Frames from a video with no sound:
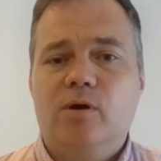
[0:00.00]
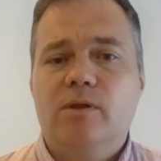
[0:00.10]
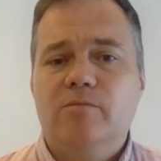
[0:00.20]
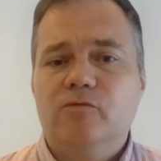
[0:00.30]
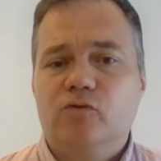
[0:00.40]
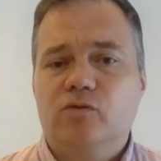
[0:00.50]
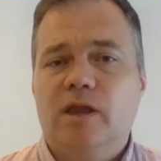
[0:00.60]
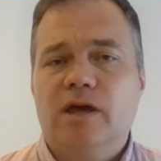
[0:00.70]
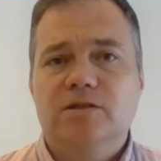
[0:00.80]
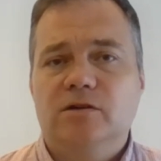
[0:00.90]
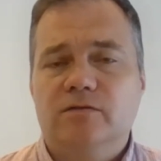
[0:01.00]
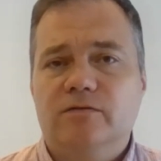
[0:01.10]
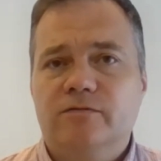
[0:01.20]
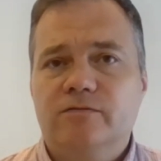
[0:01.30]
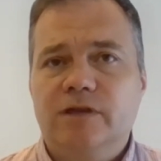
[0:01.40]
problem through the lens
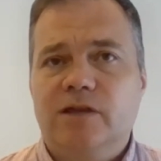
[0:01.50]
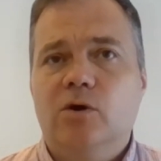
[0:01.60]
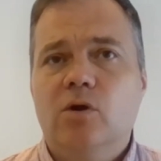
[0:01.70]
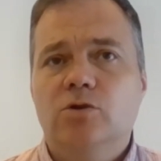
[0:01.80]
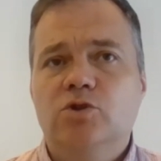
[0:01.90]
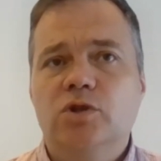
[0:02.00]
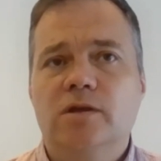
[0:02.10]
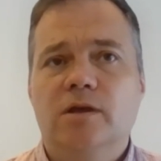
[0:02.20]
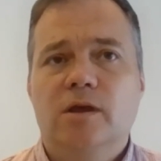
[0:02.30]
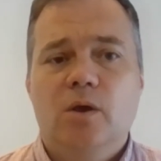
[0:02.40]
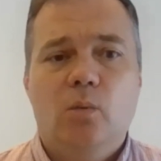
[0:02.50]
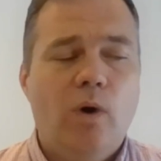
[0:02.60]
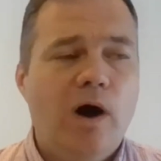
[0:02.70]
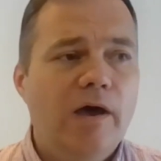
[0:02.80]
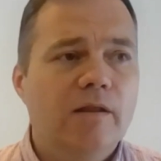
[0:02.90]
of technology,
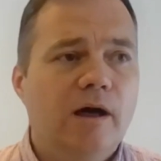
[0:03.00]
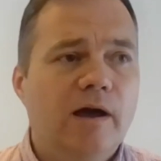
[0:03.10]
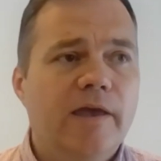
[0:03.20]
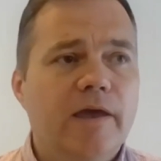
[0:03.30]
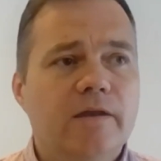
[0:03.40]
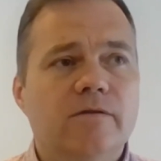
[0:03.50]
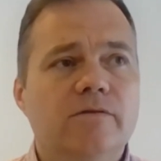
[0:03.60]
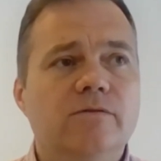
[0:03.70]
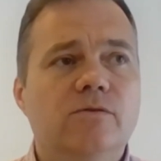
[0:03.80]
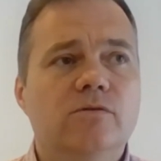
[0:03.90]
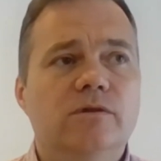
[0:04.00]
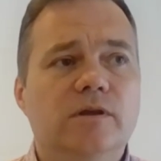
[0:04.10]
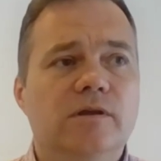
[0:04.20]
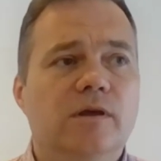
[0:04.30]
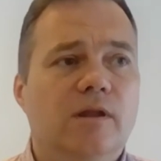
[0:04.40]
while again,
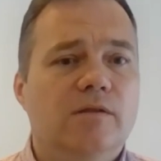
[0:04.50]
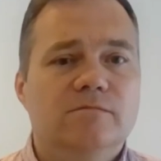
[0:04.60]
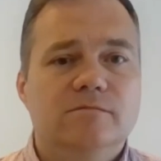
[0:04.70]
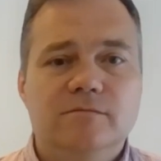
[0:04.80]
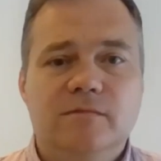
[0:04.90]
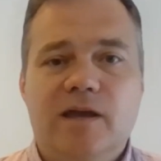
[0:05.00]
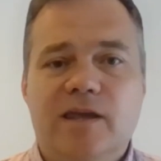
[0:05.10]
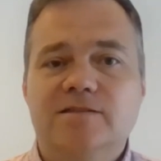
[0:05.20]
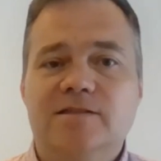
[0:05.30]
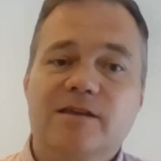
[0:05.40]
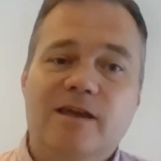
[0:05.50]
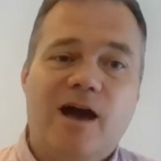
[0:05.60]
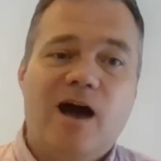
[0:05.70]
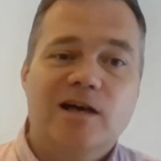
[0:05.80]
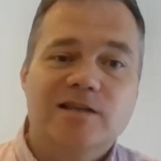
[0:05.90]
I can
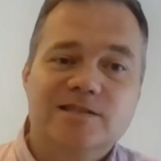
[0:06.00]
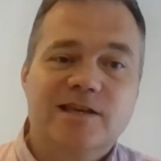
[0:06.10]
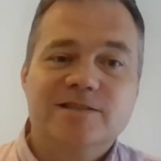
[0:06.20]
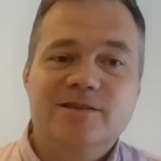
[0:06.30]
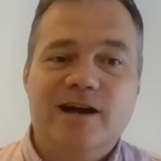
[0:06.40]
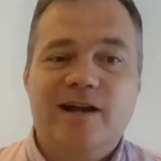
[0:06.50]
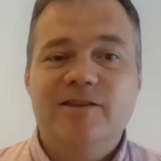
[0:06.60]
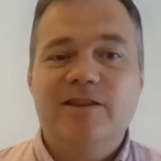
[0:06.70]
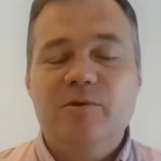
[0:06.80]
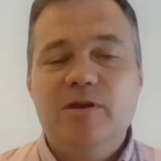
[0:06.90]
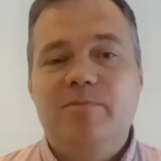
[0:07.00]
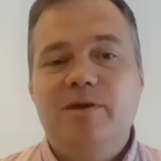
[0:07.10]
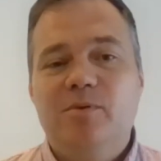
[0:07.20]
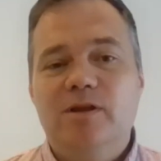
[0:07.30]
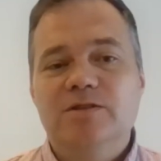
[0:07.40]
say us as academic
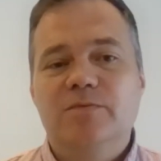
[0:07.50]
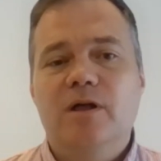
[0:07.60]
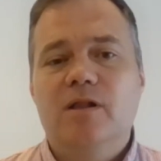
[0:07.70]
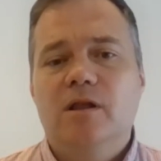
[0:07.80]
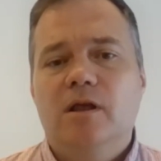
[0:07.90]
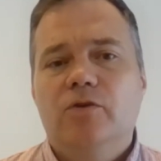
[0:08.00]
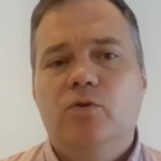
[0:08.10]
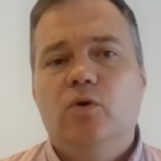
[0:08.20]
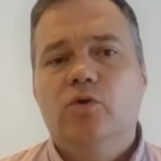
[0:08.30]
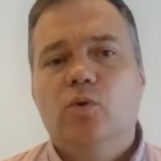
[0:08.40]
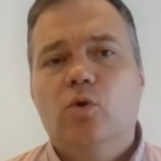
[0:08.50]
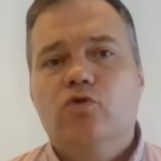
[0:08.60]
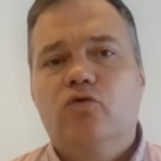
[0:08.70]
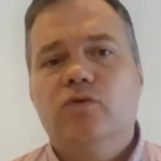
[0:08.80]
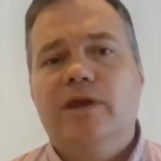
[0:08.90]
people as well, you
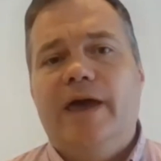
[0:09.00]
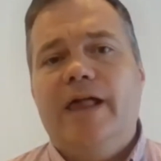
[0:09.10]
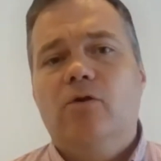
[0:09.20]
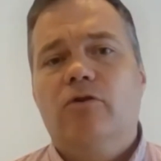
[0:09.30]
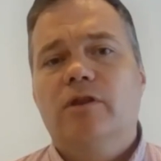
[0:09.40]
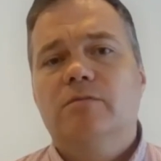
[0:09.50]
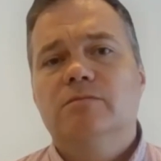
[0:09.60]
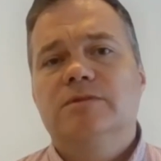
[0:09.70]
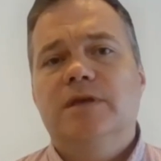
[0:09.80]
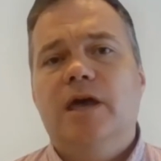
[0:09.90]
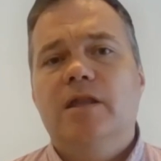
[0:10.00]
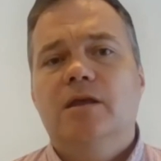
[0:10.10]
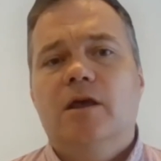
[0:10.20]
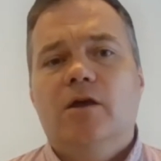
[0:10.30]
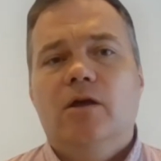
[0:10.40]
look through the algorithms
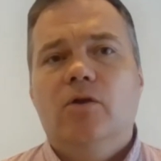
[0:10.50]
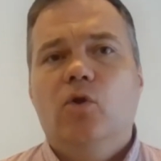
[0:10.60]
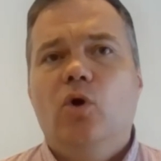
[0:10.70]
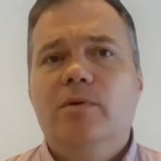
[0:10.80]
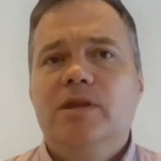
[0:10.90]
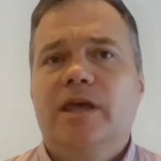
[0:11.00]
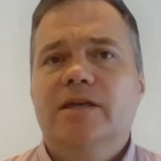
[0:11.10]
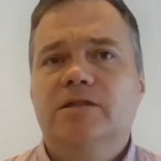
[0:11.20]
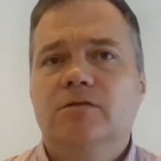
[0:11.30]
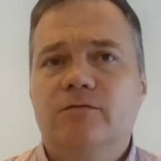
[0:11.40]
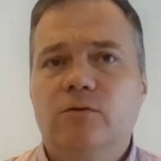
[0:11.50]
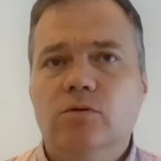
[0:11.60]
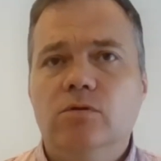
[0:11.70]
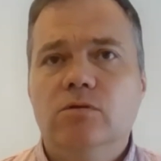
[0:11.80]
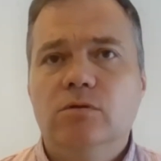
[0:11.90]
and nobody has the
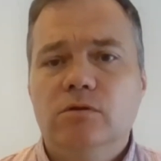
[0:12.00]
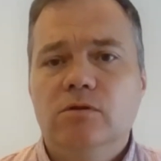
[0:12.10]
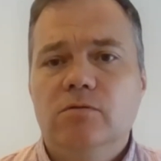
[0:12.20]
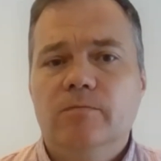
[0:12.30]
full